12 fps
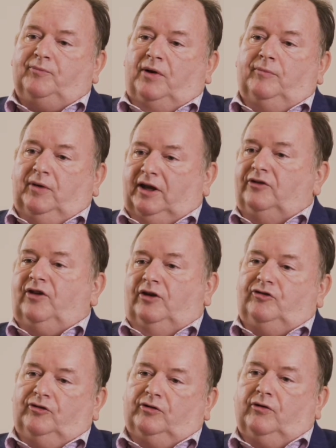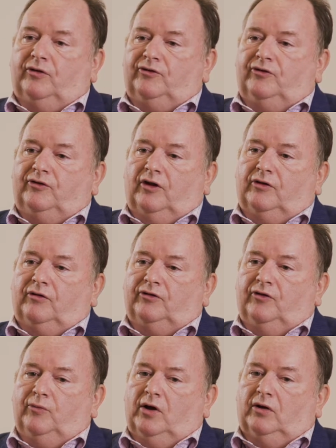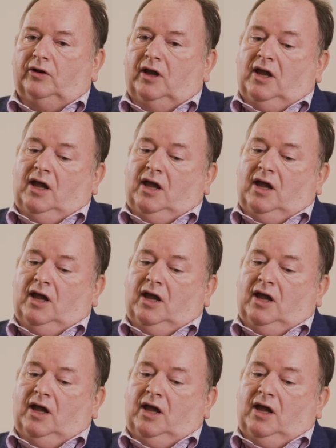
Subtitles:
public attention across the world.